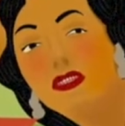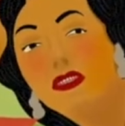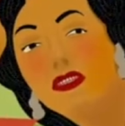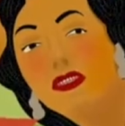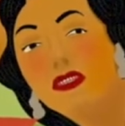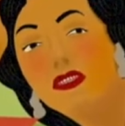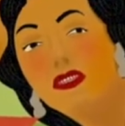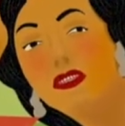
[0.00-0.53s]

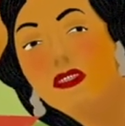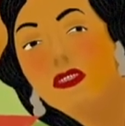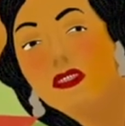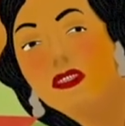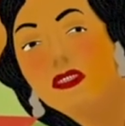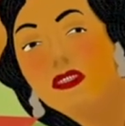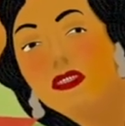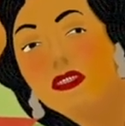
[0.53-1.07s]
Don't
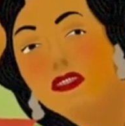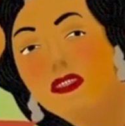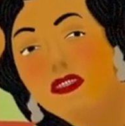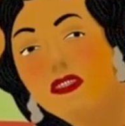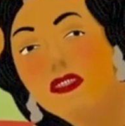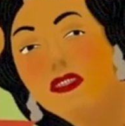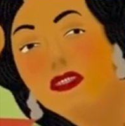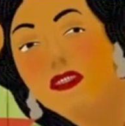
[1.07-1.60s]
worry, their
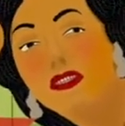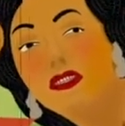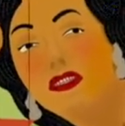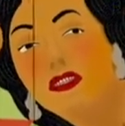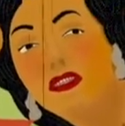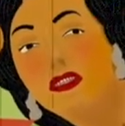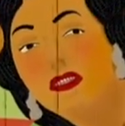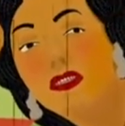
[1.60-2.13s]
barks are
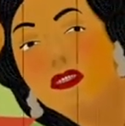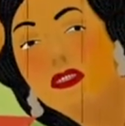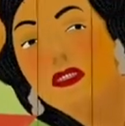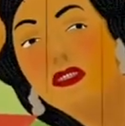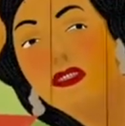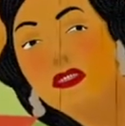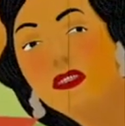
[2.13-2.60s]
still big.